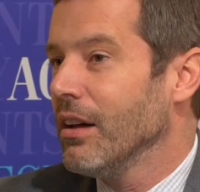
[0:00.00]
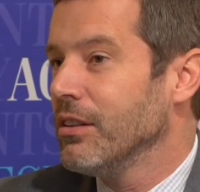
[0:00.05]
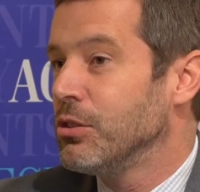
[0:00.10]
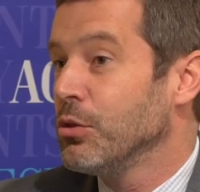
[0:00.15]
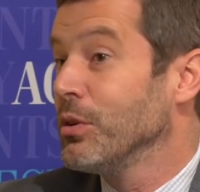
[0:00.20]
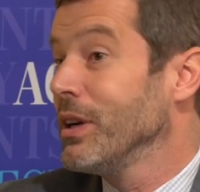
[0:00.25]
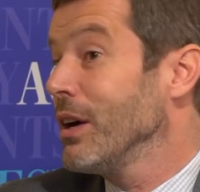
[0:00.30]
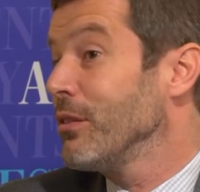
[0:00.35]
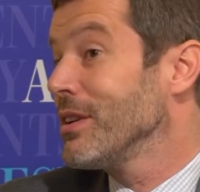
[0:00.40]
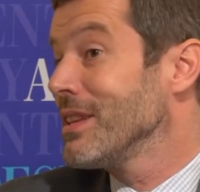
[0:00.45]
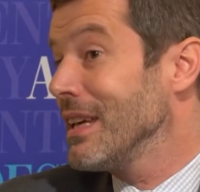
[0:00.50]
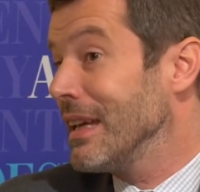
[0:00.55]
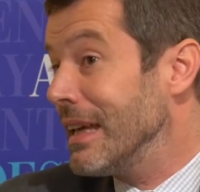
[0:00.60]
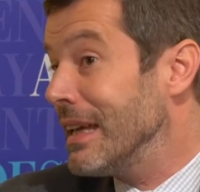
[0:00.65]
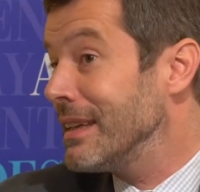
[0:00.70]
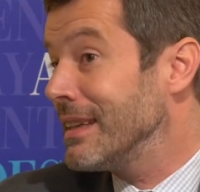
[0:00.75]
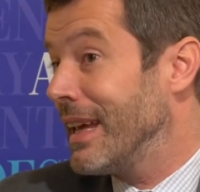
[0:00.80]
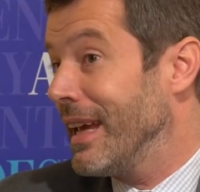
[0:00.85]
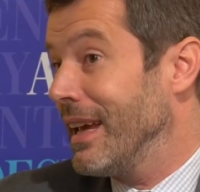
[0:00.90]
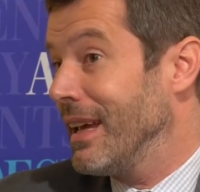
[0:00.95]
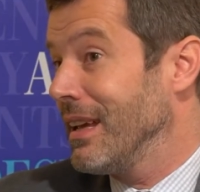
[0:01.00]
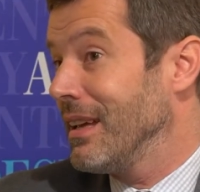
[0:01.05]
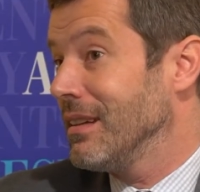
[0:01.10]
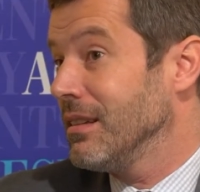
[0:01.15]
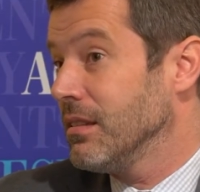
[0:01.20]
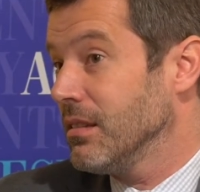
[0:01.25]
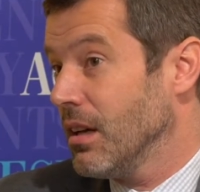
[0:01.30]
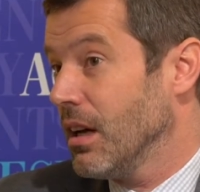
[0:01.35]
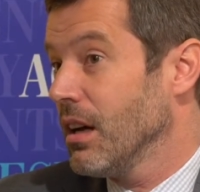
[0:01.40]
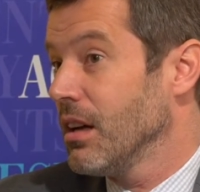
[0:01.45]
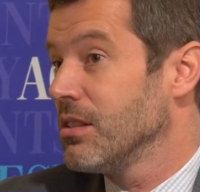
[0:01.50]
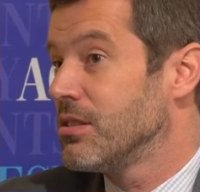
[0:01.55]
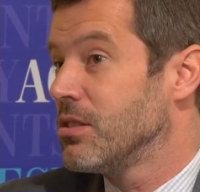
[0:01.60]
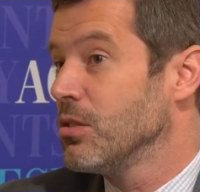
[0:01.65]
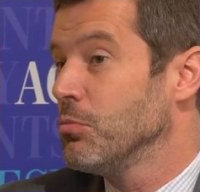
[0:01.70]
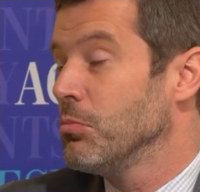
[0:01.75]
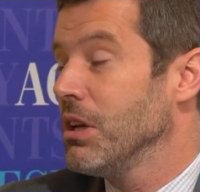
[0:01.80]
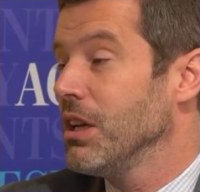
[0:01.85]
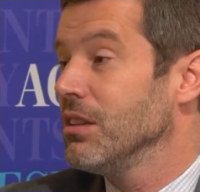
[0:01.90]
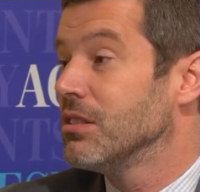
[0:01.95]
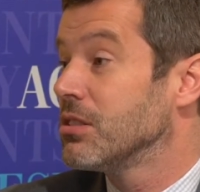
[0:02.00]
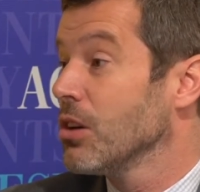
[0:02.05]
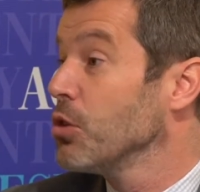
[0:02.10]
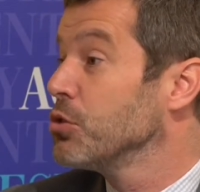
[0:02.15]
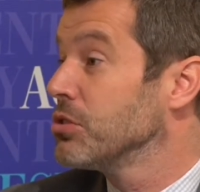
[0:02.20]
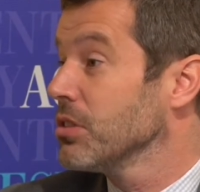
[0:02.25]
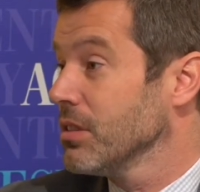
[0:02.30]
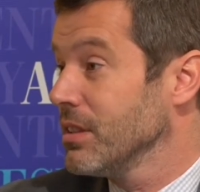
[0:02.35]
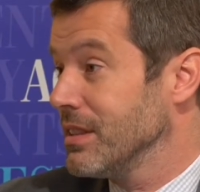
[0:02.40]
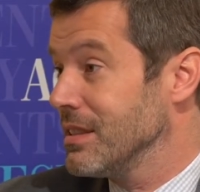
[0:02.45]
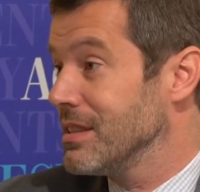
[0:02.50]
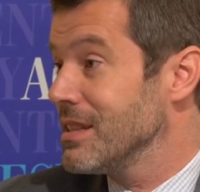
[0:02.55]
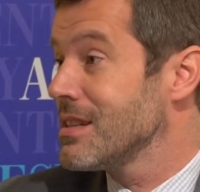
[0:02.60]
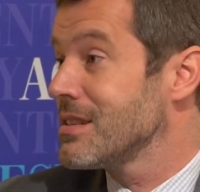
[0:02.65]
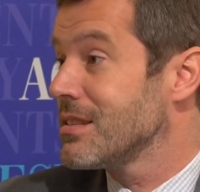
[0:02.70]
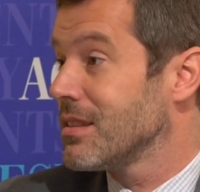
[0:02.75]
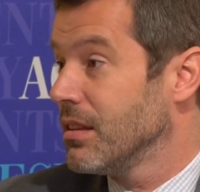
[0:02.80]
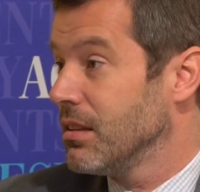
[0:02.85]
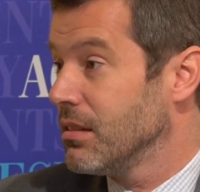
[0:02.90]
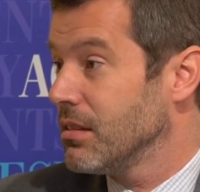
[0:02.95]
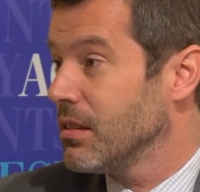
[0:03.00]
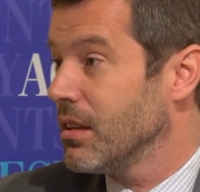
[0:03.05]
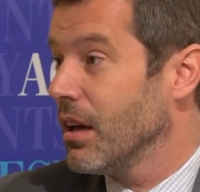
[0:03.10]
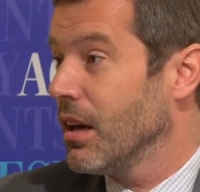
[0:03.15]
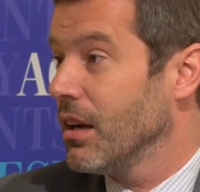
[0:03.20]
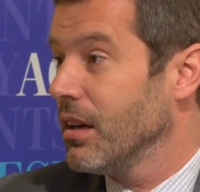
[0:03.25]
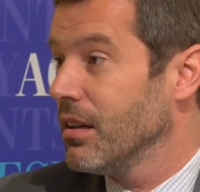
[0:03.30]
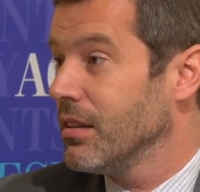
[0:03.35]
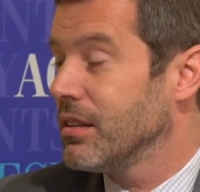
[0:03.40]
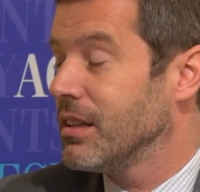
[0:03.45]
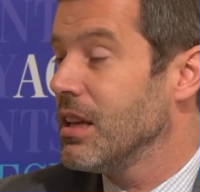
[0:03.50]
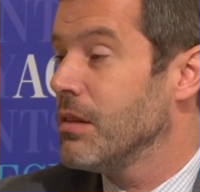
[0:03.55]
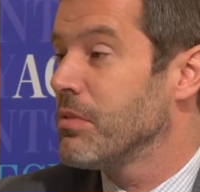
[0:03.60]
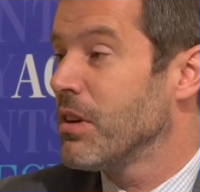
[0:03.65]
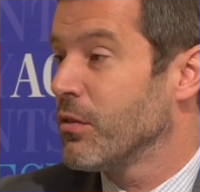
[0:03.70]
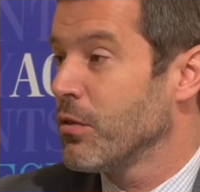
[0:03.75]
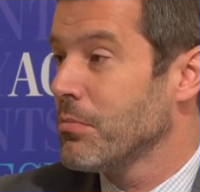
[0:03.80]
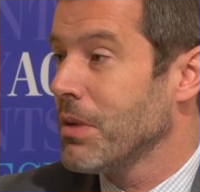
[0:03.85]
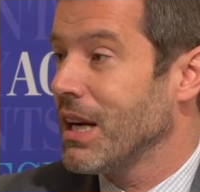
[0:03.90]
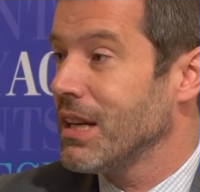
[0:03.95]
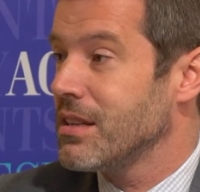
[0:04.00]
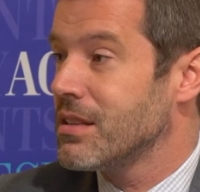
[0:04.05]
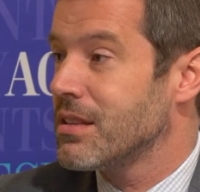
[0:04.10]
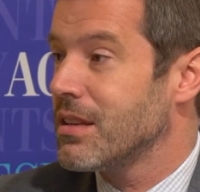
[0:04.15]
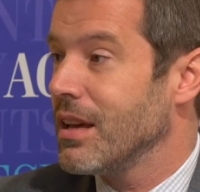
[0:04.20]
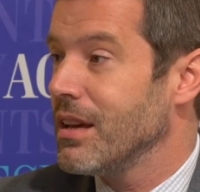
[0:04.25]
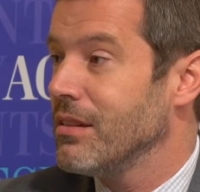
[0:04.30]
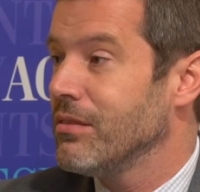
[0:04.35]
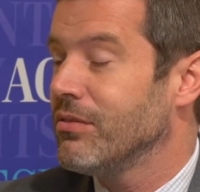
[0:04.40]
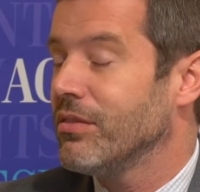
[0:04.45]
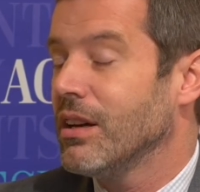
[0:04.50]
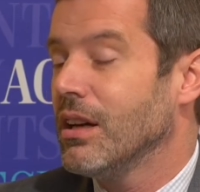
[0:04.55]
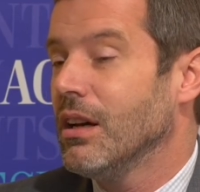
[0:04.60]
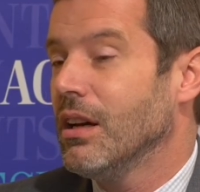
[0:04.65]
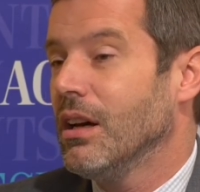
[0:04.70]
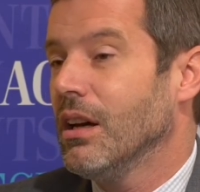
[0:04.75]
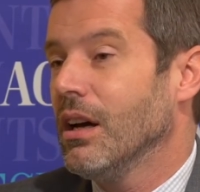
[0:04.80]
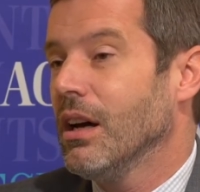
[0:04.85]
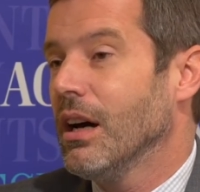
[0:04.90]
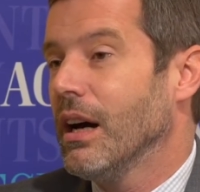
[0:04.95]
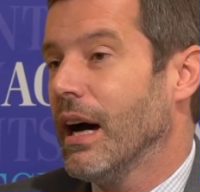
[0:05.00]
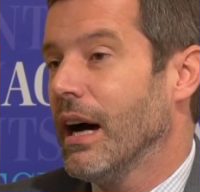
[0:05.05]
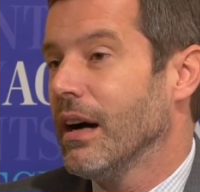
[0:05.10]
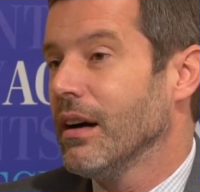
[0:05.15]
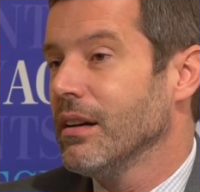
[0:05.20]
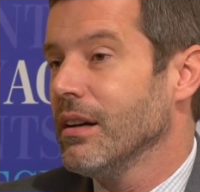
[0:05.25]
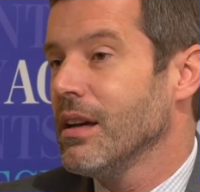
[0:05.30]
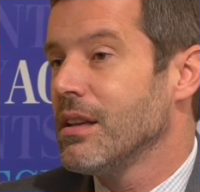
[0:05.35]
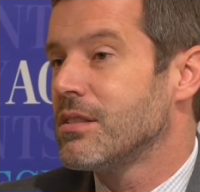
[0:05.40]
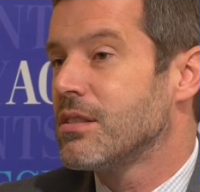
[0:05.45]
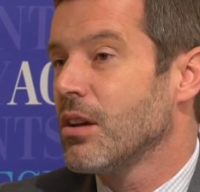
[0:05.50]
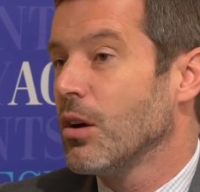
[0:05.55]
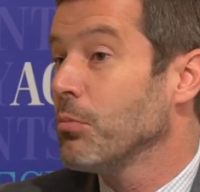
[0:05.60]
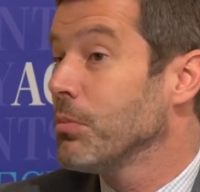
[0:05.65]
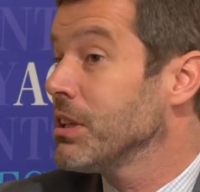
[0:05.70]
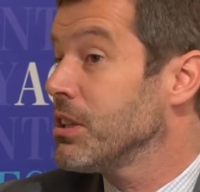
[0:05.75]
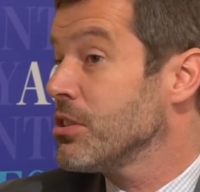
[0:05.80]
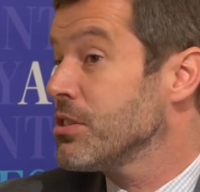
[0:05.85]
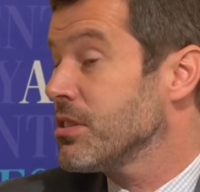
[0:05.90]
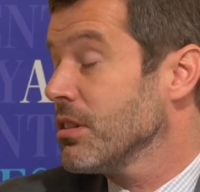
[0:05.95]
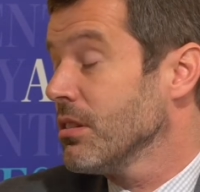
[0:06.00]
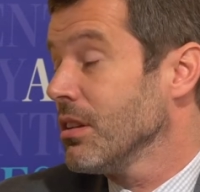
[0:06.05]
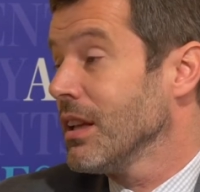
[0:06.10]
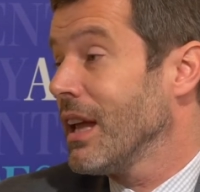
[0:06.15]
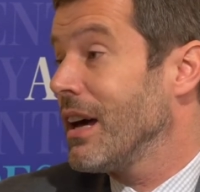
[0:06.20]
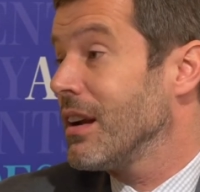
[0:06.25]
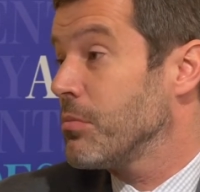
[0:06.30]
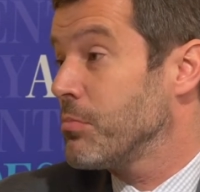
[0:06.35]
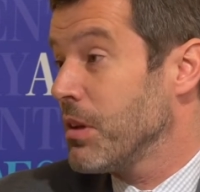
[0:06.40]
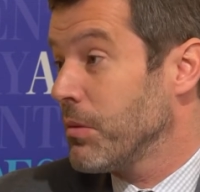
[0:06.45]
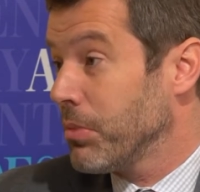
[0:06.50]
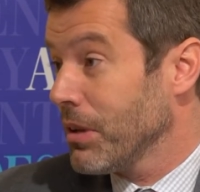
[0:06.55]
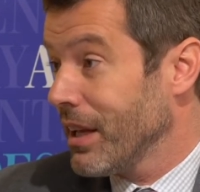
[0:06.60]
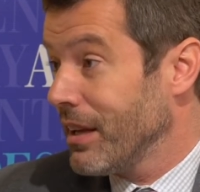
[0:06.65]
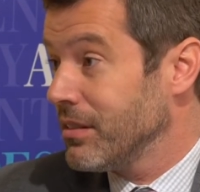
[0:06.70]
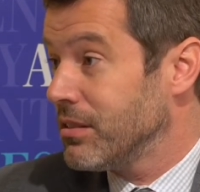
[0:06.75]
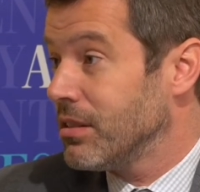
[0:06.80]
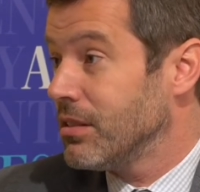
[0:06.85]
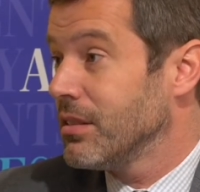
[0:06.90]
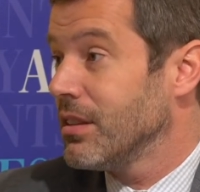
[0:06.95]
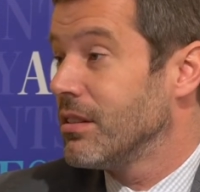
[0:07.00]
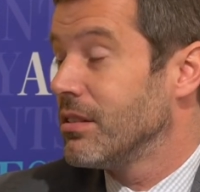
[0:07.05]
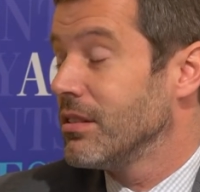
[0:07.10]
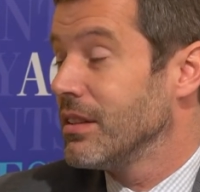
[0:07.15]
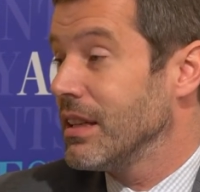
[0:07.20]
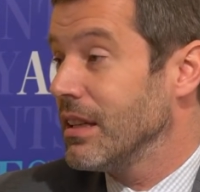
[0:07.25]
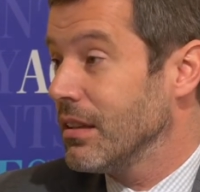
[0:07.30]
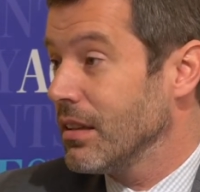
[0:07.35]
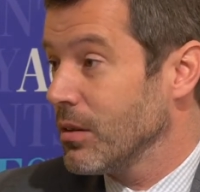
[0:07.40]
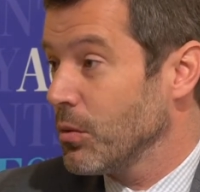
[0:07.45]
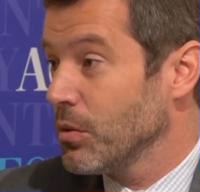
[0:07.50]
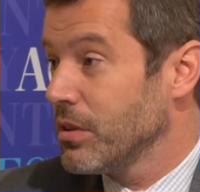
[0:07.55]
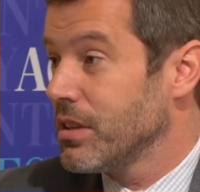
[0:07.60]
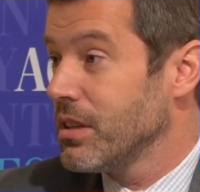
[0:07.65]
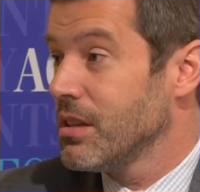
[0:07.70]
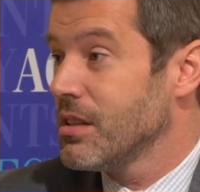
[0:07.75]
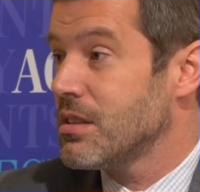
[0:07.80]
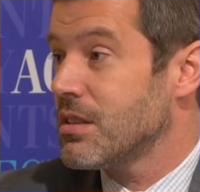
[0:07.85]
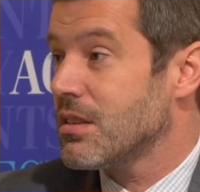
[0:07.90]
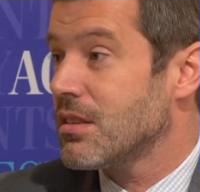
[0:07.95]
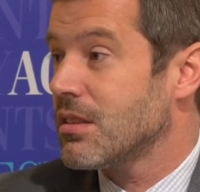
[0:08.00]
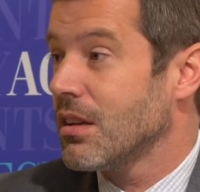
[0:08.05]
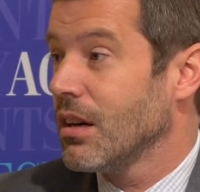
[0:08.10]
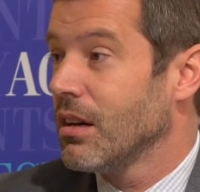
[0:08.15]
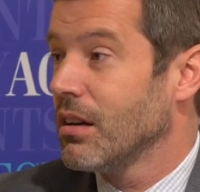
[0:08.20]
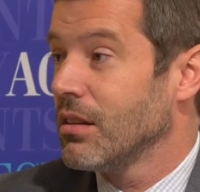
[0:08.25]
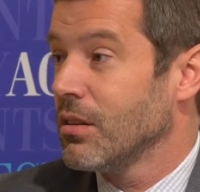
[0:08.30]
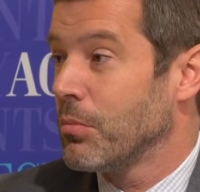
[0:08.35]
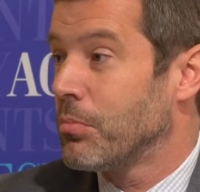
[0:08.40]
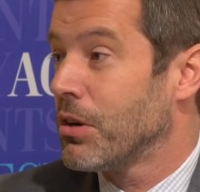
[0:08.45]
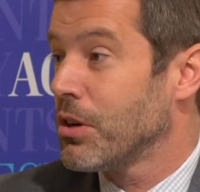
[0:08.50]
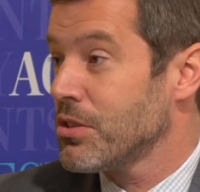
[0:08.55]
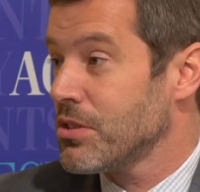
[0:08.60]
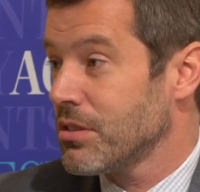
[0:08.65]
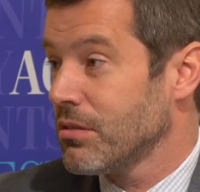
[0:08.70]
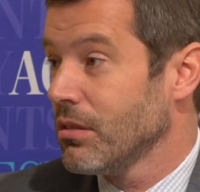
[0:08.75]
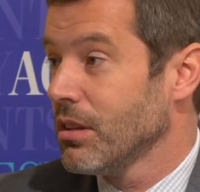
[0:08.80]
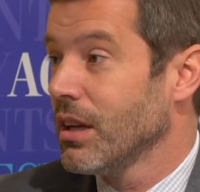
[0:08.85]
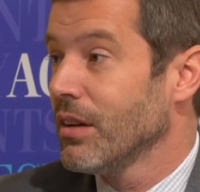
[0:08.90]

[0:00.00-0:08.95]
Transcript: doing everything it can to be socially distant and keep everybody safe. And so, but there's still a lot of people out there that are dealing with this on a personal